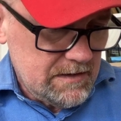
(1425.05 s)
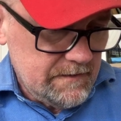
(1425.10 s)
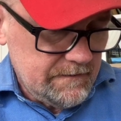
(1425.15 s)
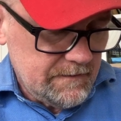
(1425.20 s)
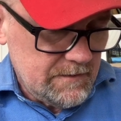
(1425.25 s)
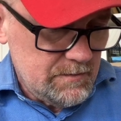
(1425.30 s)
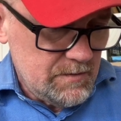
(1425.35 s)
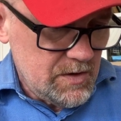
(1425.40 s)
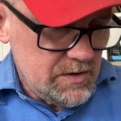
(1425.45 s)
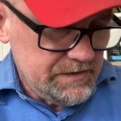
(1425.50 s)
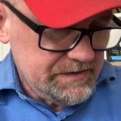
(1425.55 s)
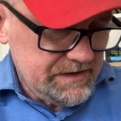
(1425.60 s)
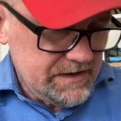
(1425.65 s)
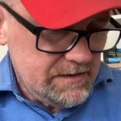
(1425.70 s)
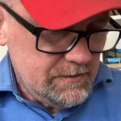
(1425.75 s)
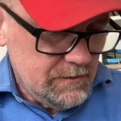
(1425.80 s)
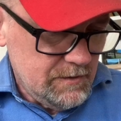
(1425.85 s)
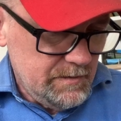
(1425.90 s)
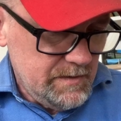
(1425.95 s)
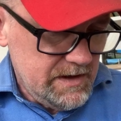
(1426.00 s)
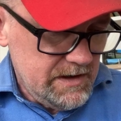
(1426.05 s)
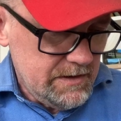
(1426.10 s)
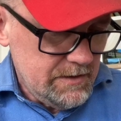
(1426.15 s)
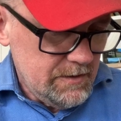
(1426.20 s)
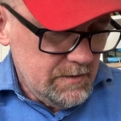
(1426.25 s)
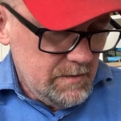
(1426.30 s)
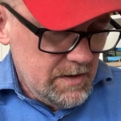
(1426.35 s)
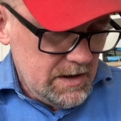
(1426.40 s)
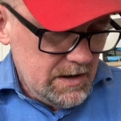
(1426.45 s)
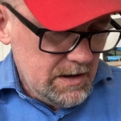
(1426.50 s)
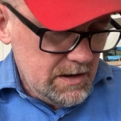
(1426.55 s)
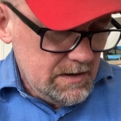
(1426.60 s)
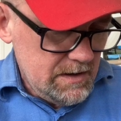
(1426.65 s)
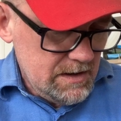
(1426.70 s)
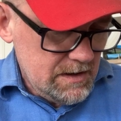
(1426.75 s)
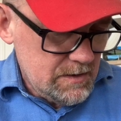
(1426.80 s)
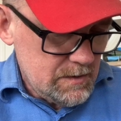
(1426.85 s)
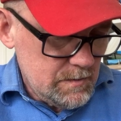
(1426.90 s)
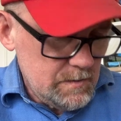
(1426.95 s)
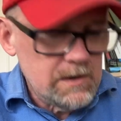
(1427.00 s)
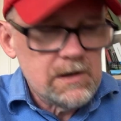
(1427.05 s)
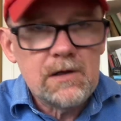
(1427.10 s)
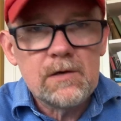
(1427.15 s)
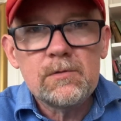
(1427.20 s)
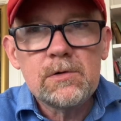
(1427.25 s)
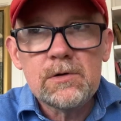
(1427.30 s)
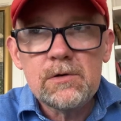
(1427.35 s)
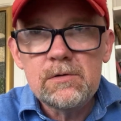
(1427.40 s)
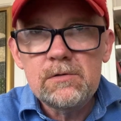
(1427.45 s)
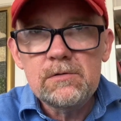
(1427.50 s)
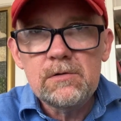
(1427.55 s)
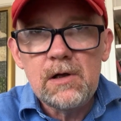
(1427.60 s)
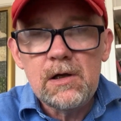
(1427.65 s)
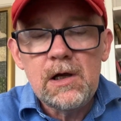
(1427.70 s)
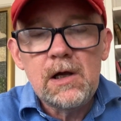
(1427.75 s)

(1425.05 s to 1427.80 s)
from Marseille will be here, but I think I'll be able to.